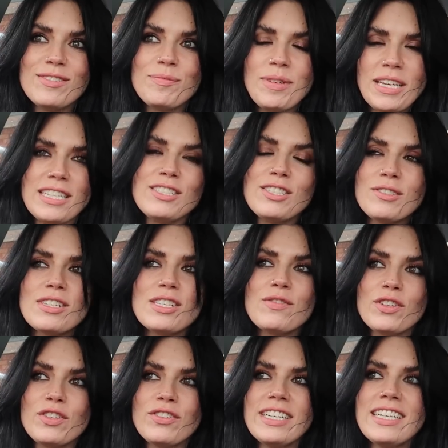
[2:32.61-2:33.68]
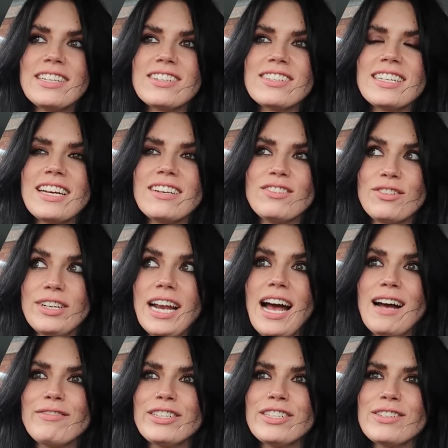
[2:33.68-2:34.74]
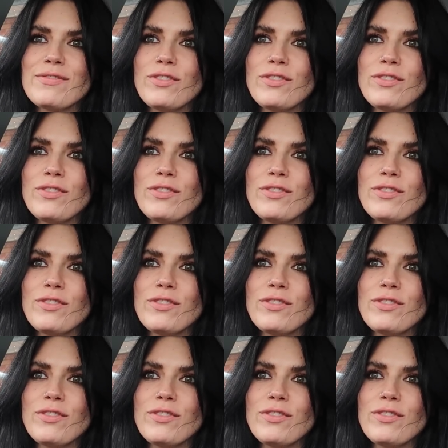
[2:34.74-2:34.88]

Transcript: Doing this for 3 years now, 3.5 years